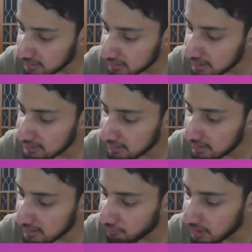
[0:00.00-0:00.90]
This
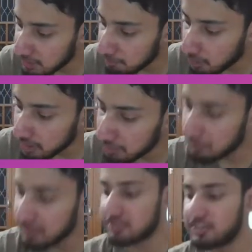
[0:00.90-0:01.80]
is very important,
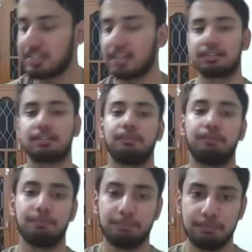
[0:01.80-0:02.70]
plus gx.
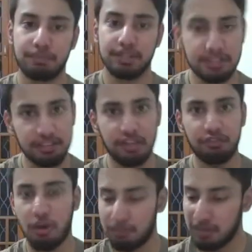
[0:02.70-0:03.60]
This is a
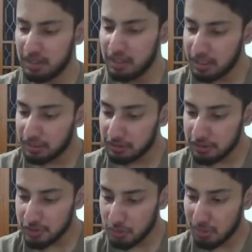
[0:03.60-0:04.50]
form.
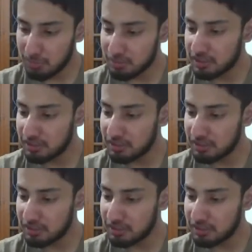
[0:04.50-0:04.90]
Nitish, OMG,